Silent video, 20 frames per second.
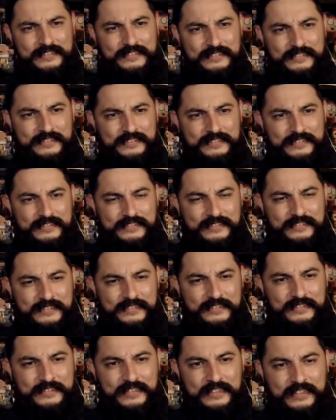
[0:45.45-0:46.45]
Did you hear it?
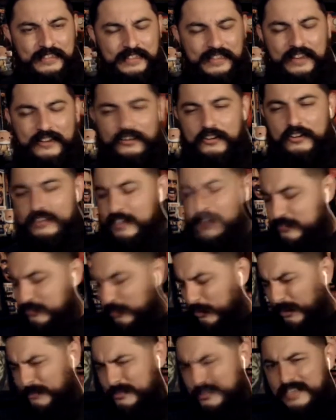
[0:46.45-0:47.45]
Yeah, I heard it. That's
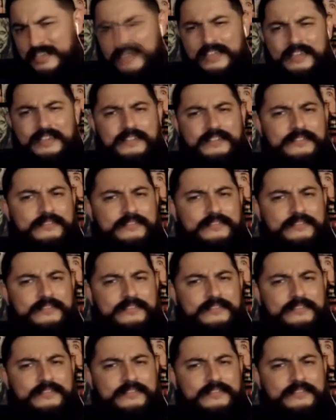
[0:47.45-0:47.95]
gross. Hey,